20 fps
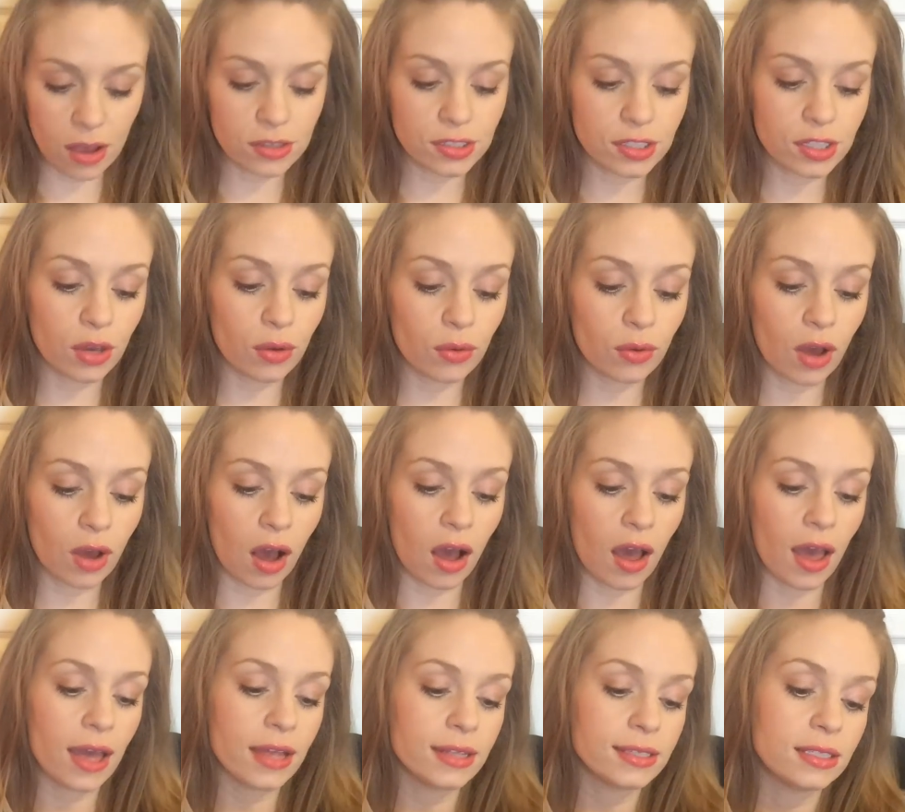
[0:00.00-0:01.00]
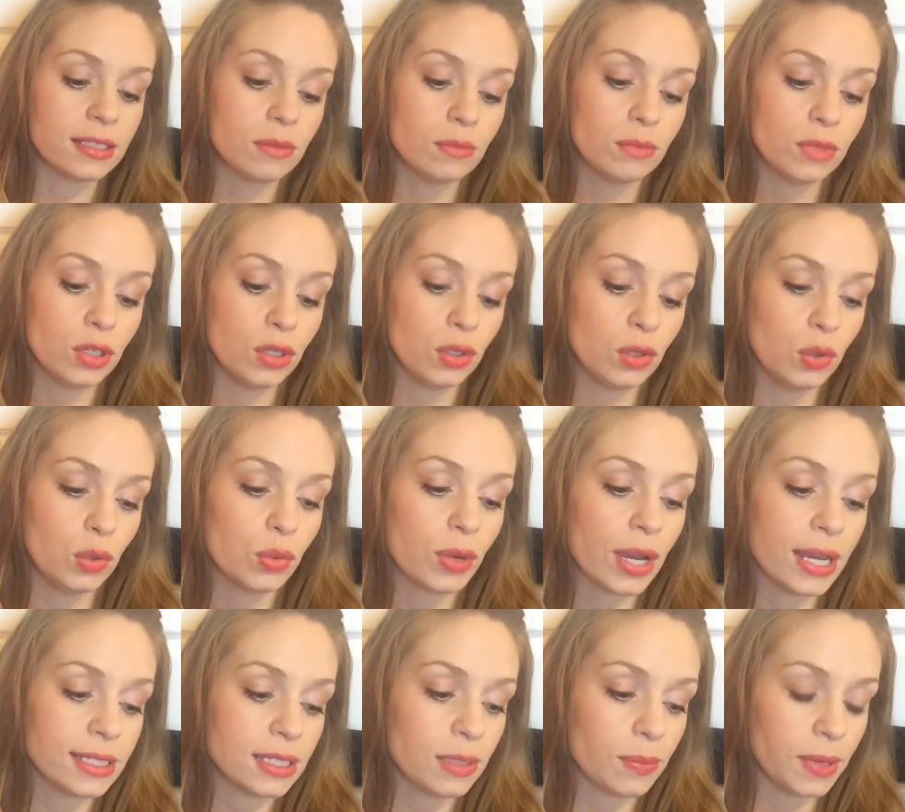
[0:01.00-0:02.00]
Also got some new
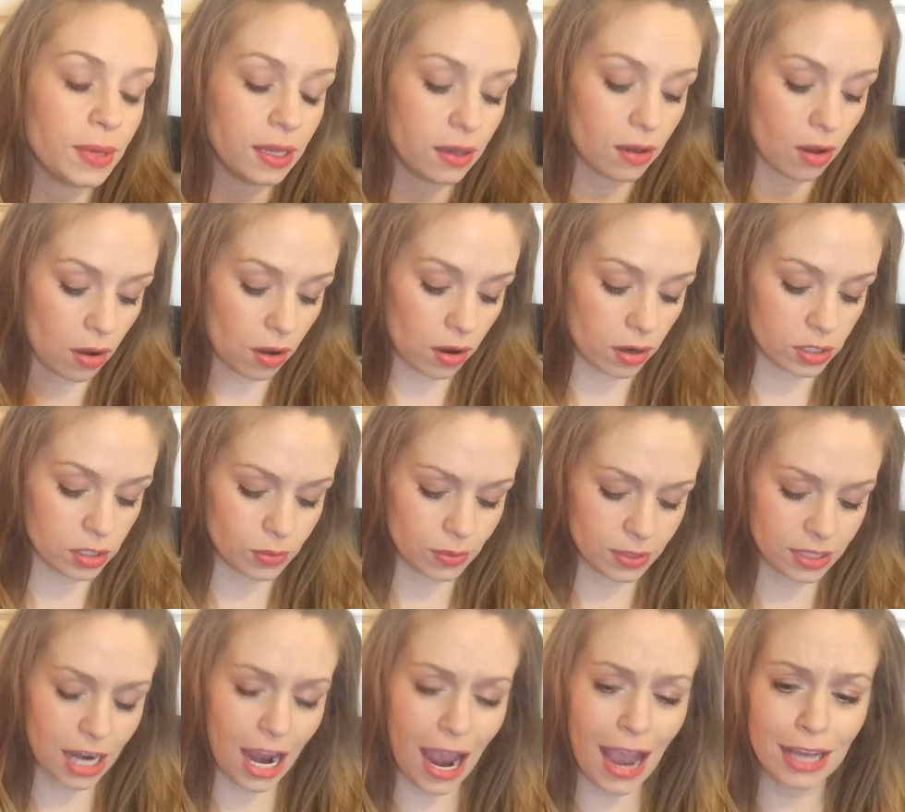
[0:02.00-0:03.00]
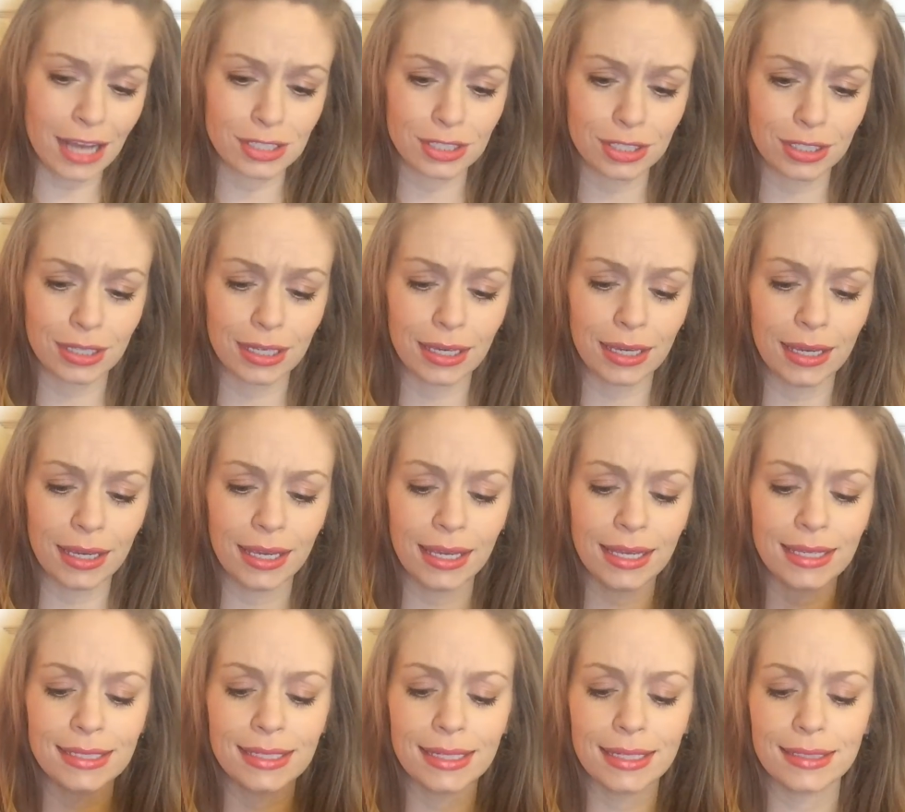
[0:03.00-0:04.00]
recipe cards, which actually
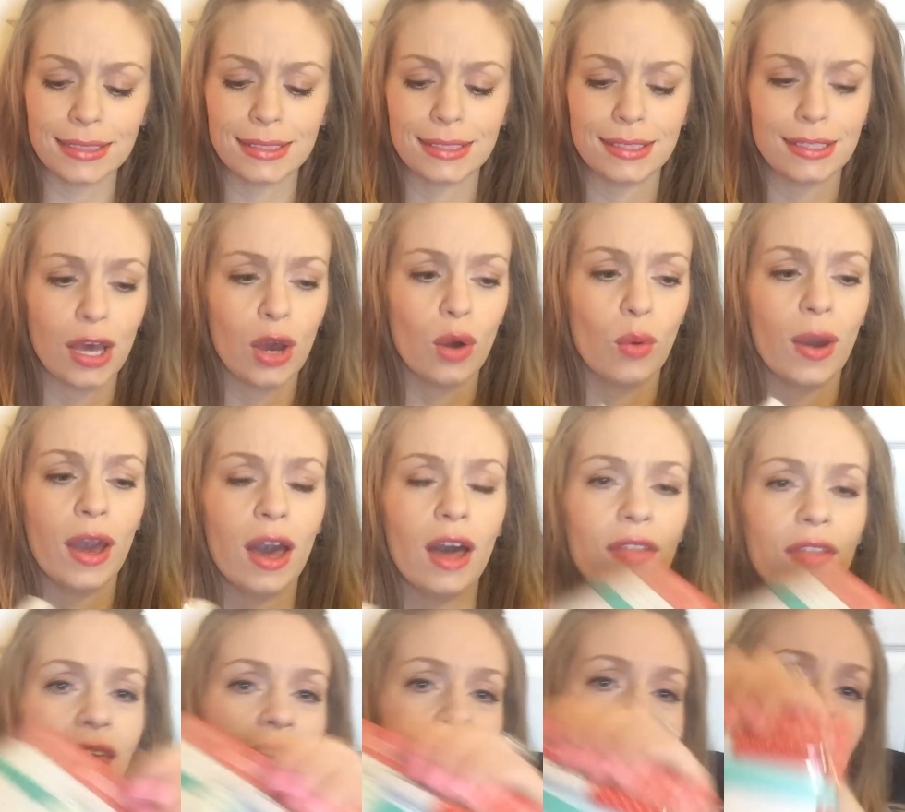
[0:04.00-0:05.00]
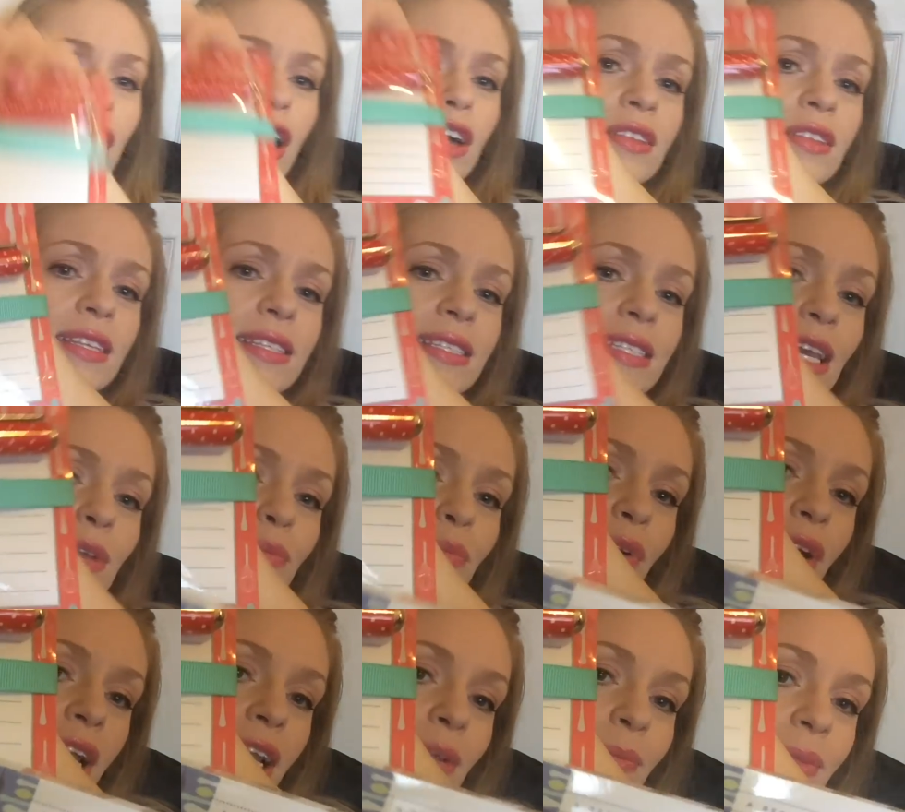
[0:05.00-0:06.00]
he did so well. They aren't the same
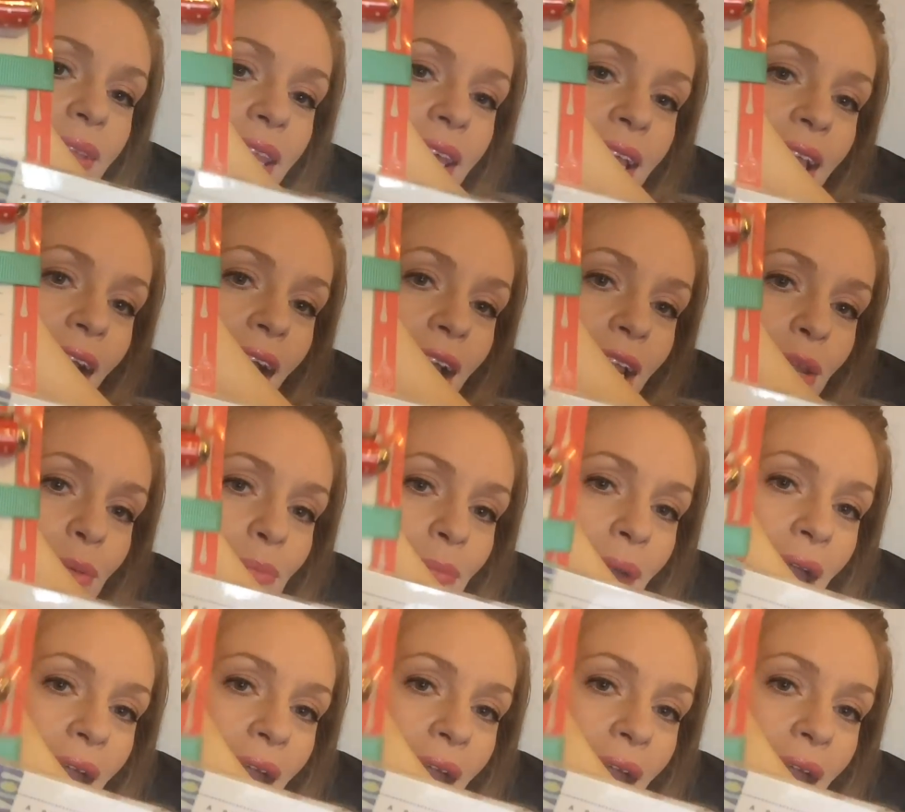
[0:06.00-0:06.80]
brand, but they kind of